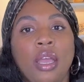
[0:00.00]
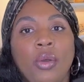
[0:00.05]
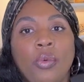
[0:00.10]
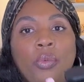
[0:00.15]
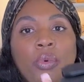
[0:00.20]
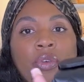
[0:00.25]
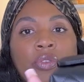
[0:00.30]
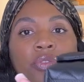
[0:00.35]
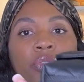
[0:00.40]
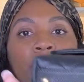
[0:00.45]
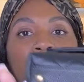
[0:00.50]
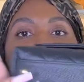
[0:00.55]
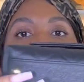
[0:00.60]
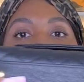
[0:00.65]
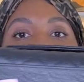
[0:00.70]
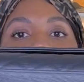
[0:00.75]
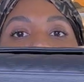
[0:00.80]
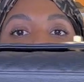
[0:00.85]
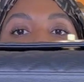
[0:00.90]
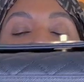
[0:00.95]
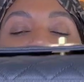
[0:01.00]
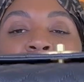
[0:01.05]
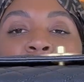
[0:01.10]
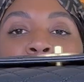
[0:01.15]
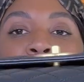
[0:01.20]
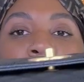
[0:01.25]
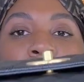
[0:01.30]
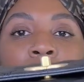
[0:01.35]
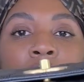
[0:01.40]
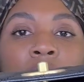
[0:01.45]
with the feet at the
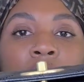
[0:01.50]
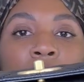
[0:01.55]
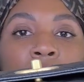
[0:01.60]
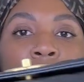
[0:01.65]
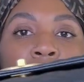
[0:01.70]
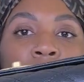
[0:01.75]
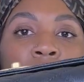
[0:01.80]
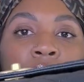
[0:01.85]
bottom.